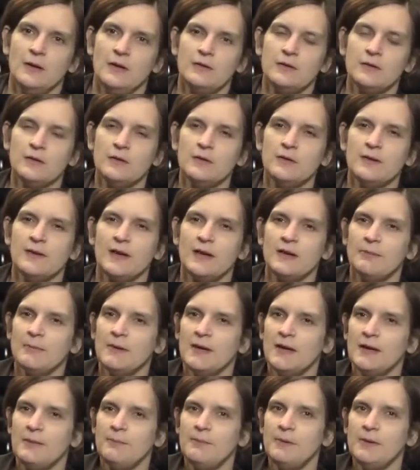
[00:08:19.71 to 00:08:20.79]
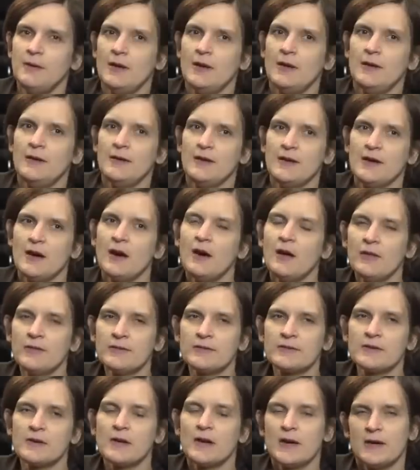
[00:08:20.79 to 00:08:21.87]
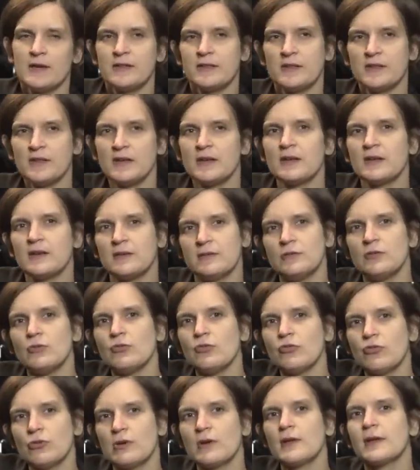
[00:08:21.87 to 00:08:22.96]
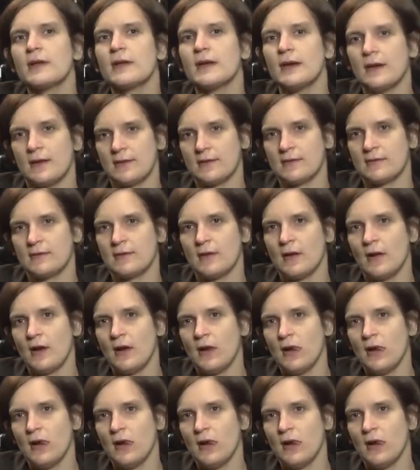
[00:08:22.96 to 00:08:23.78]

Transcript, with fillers: so that might be, and the answer I think is usually yes,